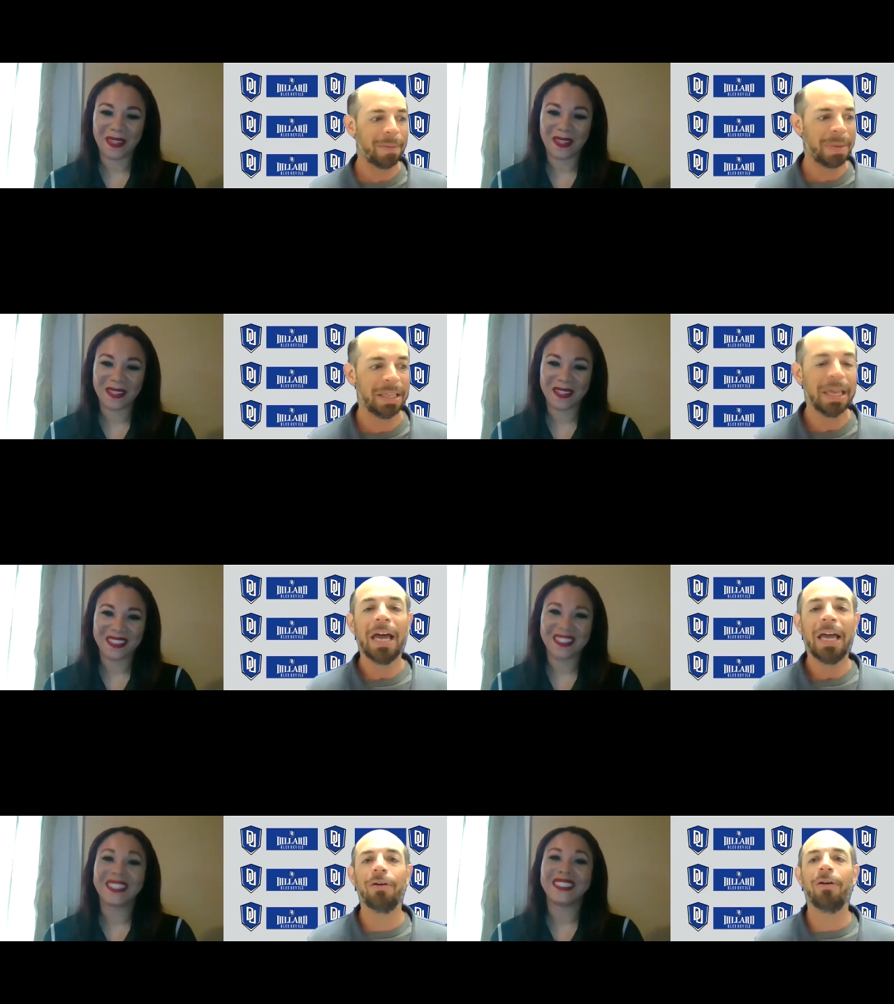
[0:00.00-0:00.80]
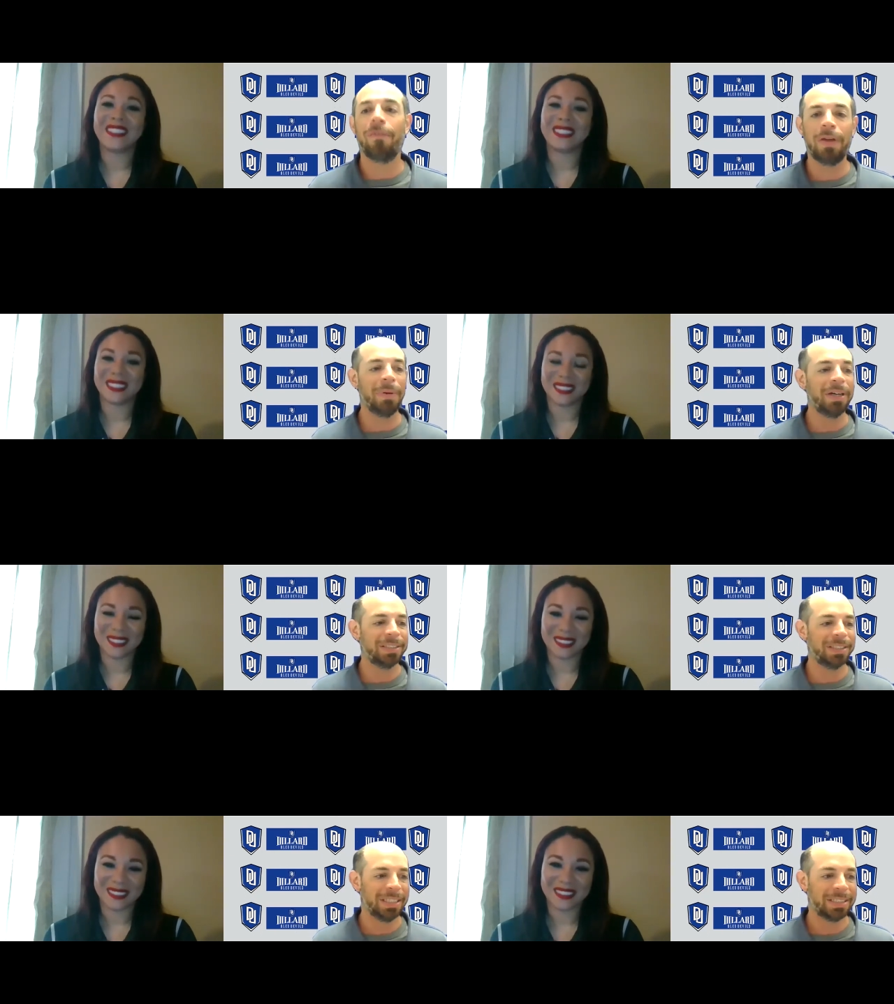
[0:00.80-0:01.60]
Speaker 1: I mean, you're a
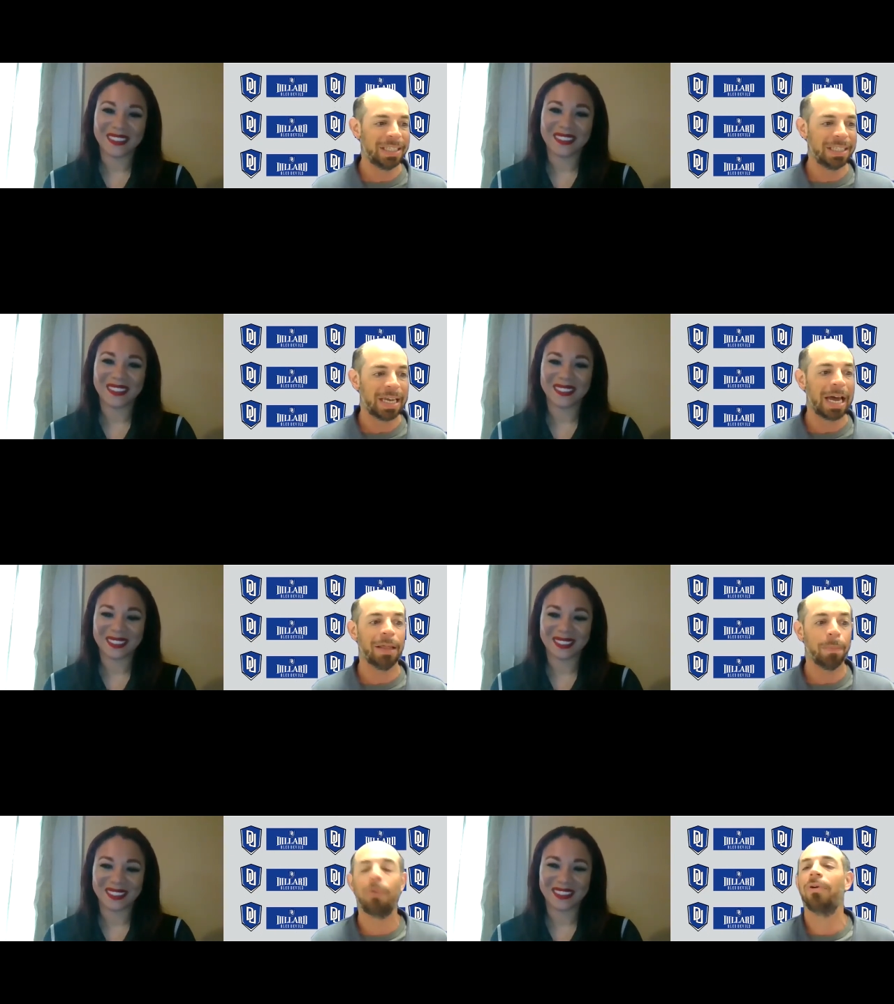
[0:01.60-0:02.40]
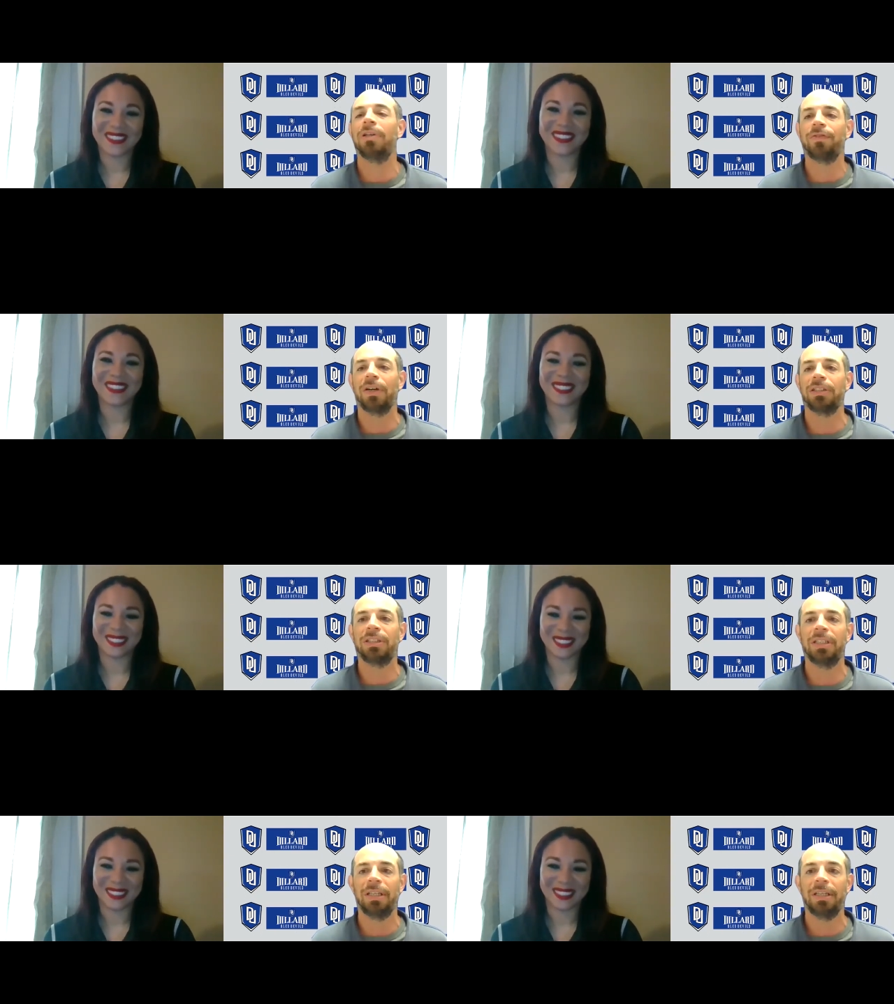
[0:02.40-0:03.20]
female assistant on a boys
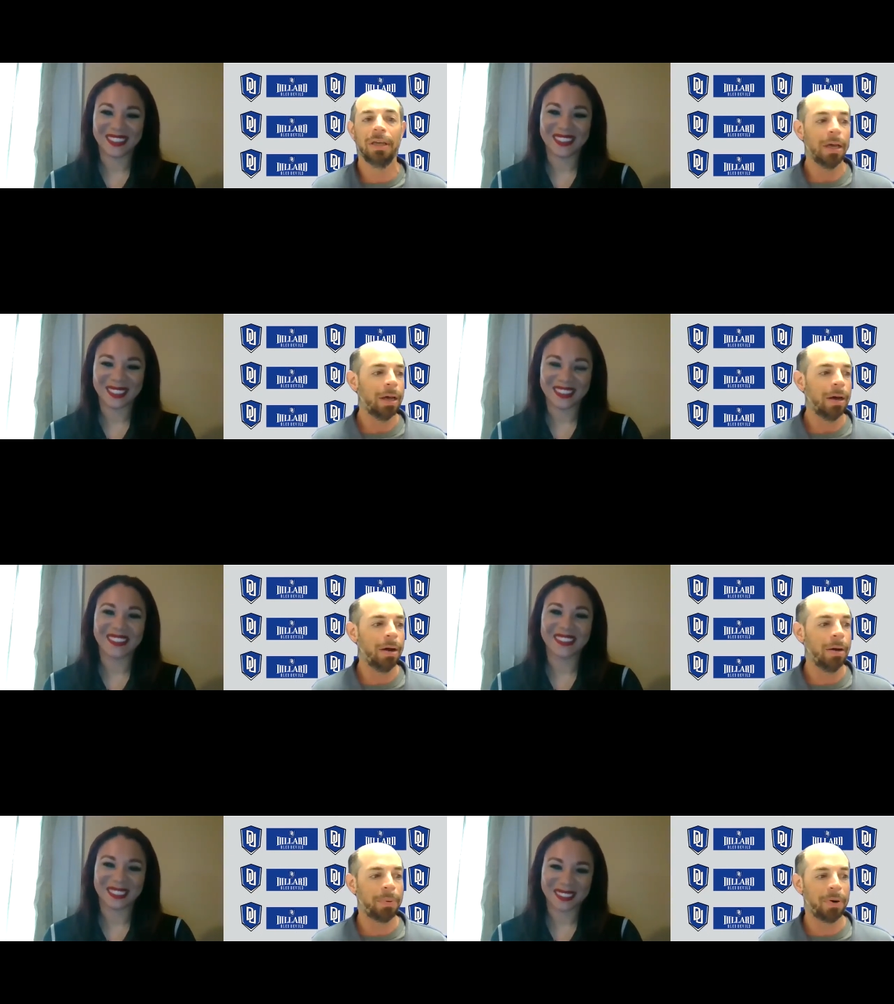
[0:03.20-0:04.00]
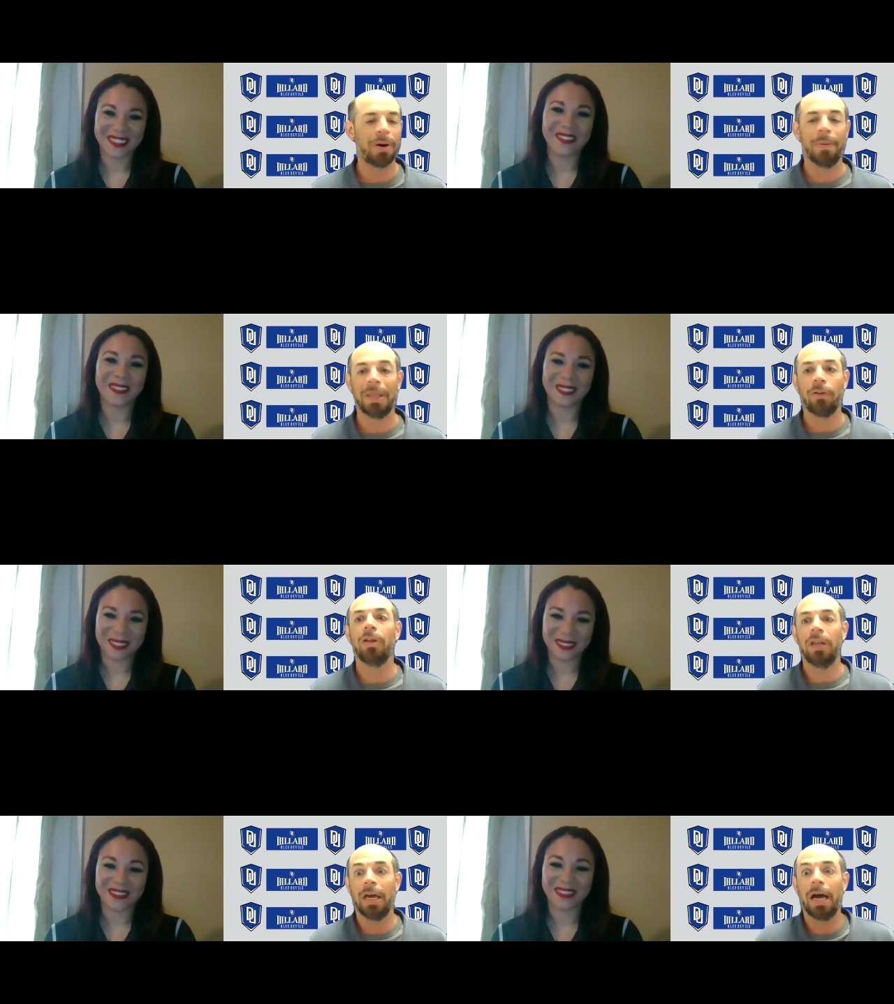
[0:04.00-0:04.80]
varsity a program. Not
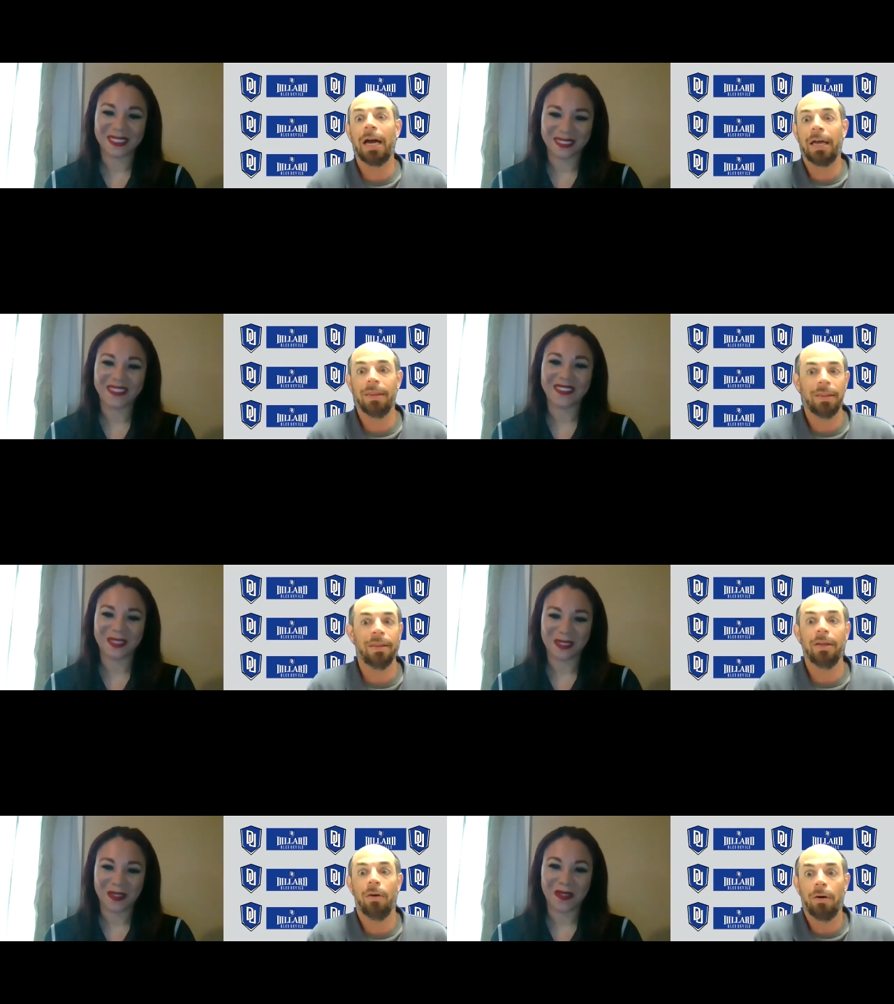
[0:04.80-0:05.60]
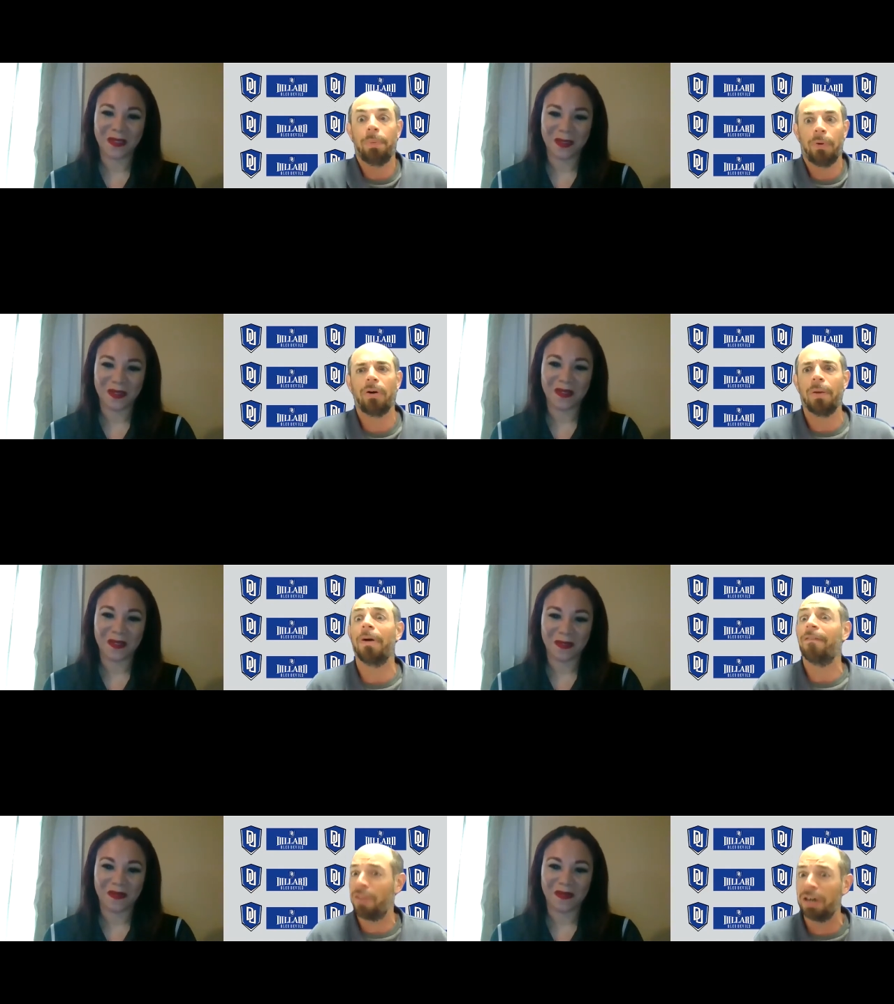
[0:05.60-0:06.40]
only I'm, you know, a
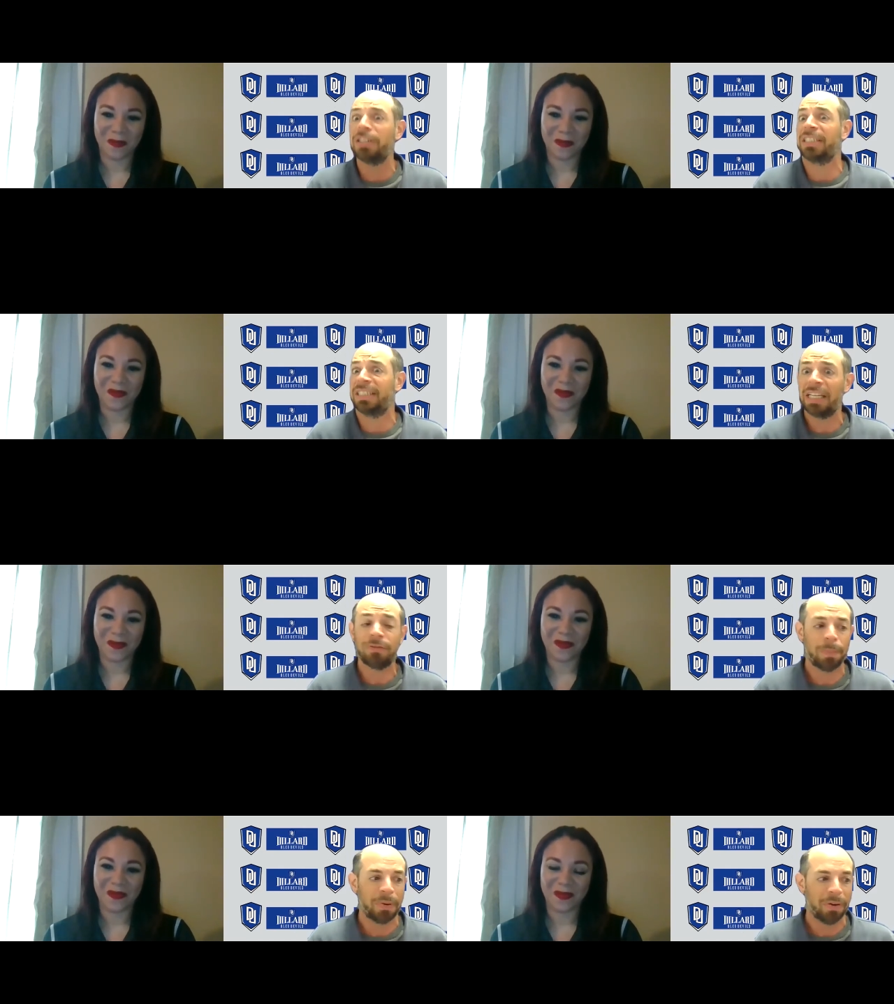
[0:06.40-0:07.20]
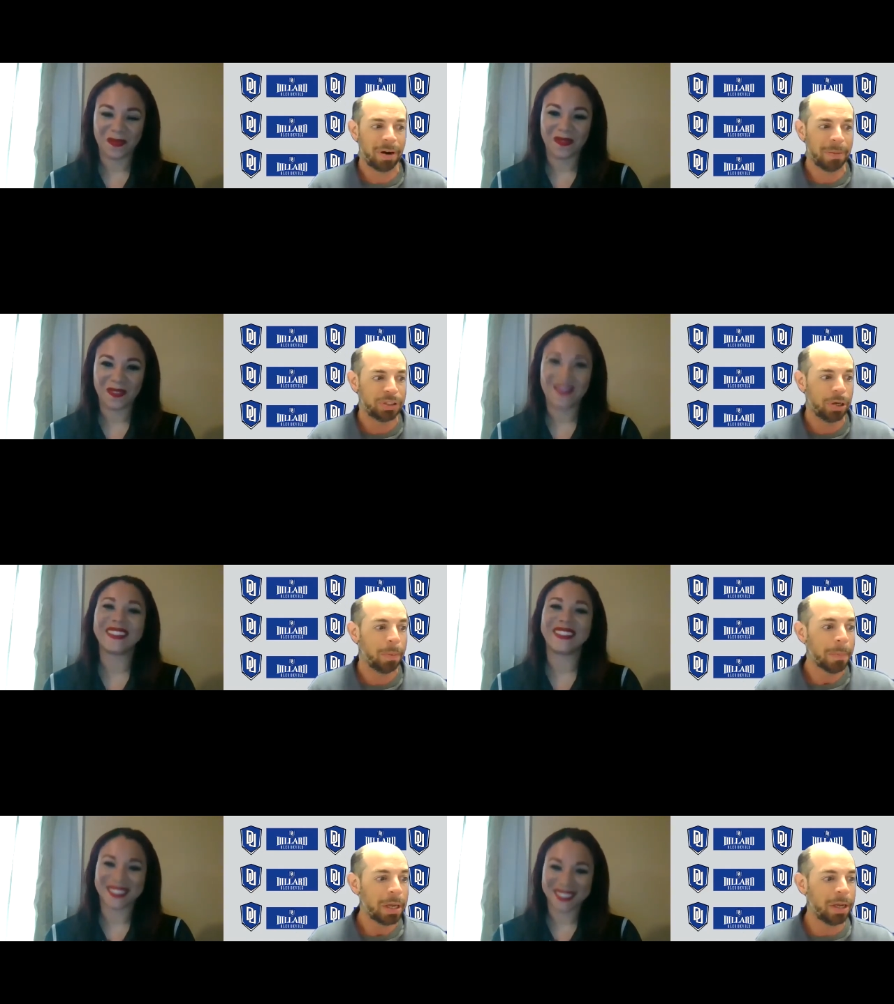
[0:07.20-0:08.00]
program, but a very successful program.
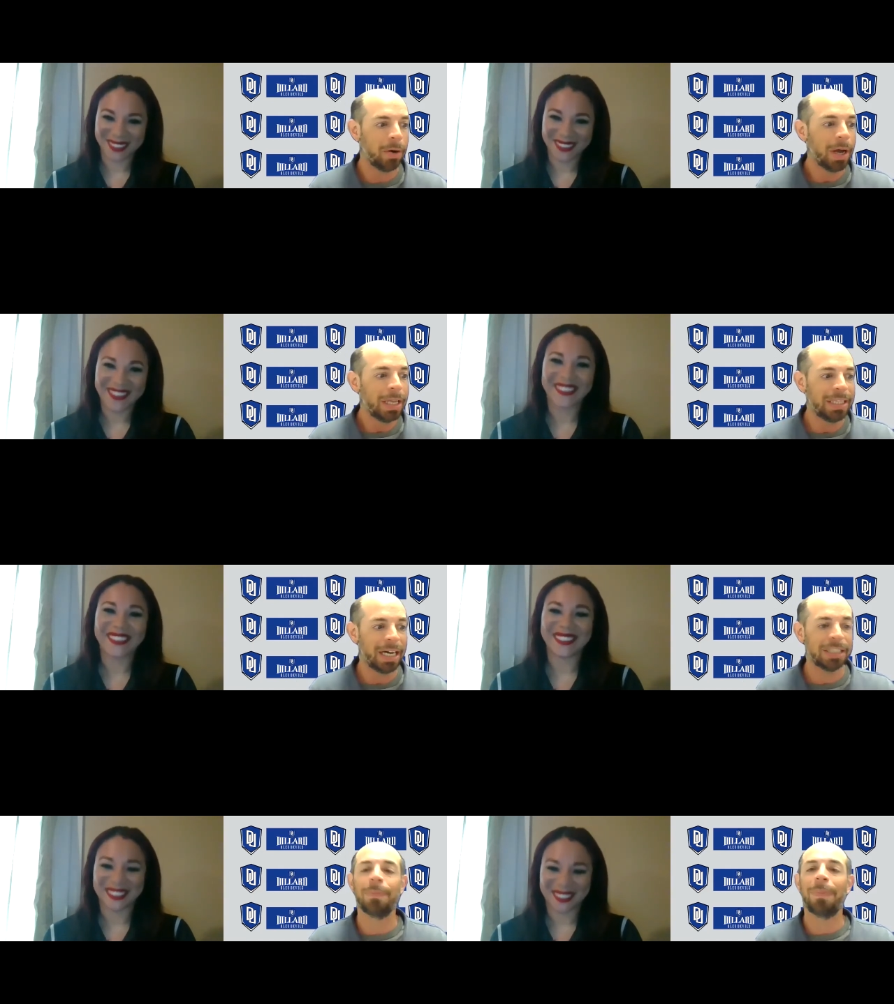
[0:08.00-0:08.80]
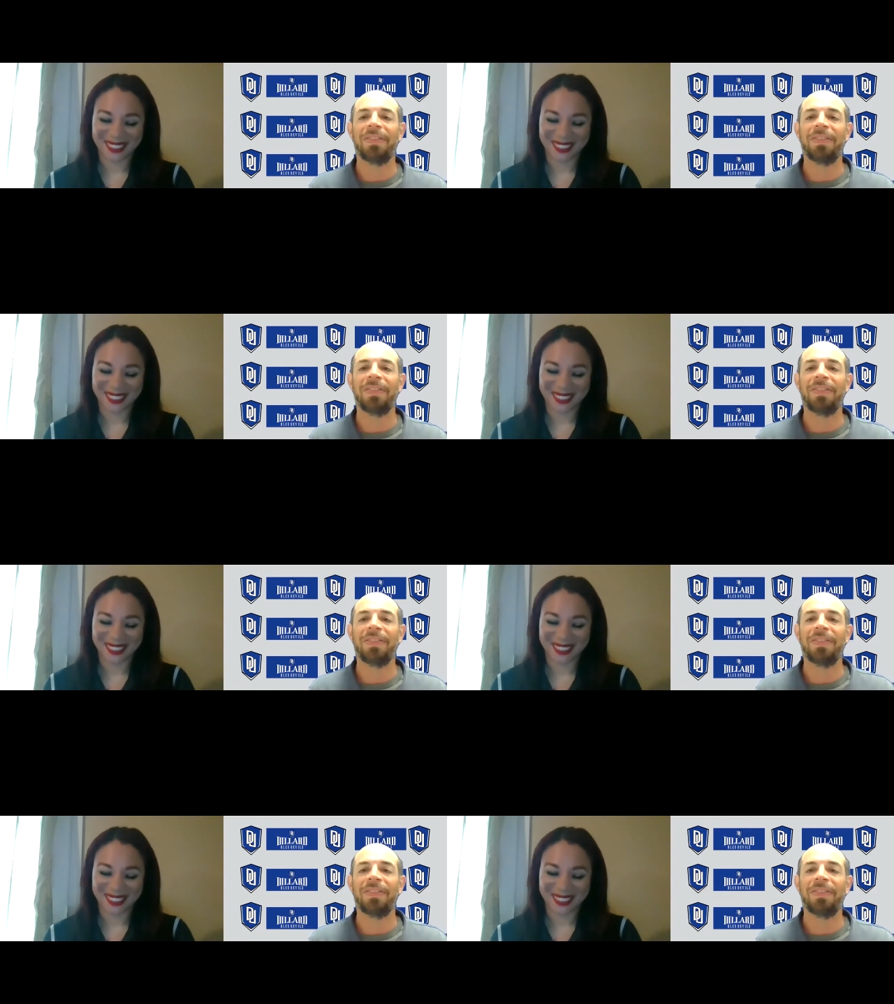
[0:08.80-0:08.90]
So, you know, tell us